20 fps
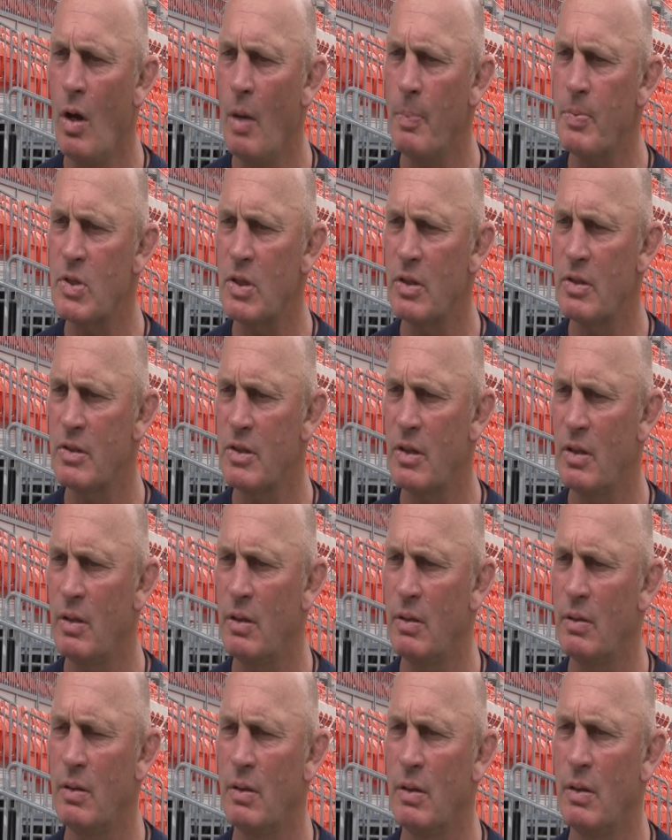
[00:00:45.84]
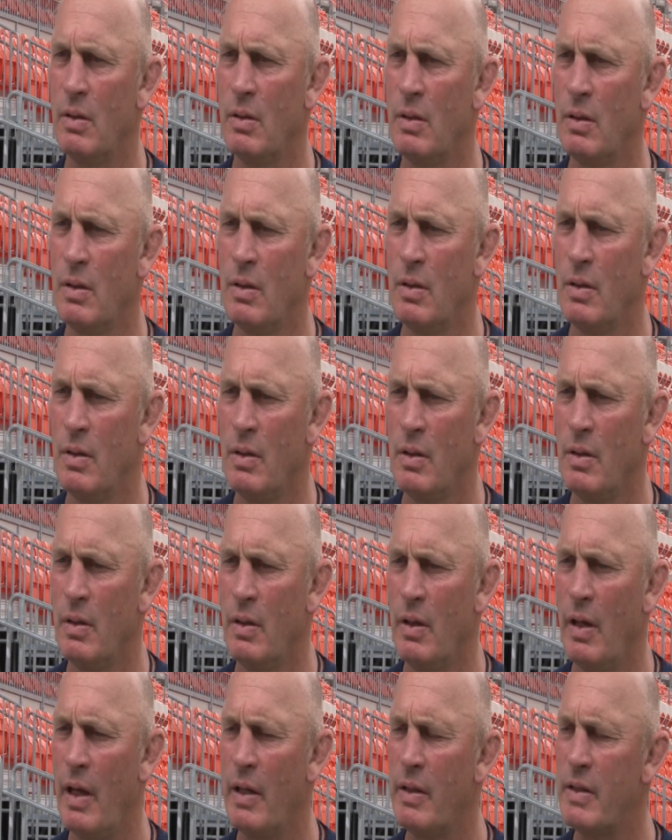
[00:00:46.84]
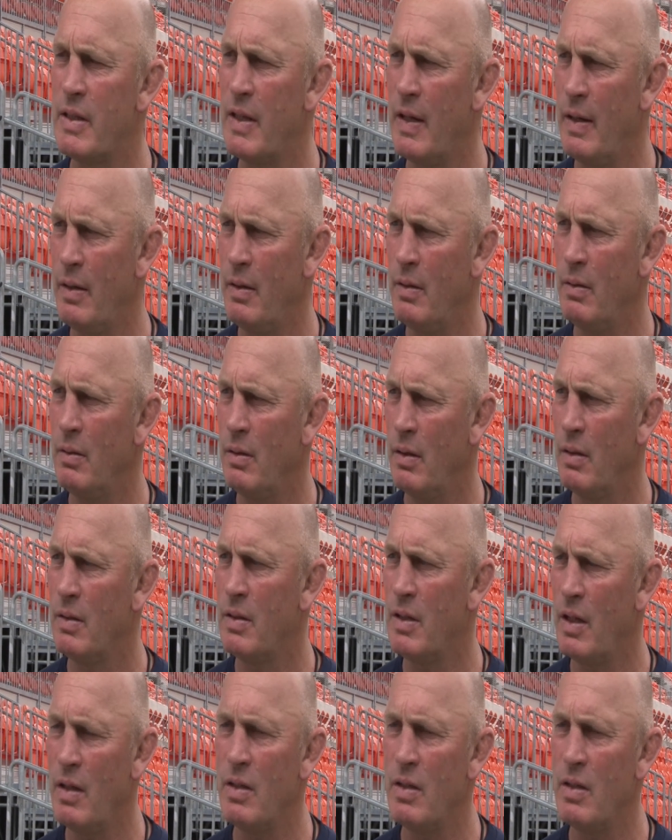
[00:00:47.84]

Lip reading: options at 10, and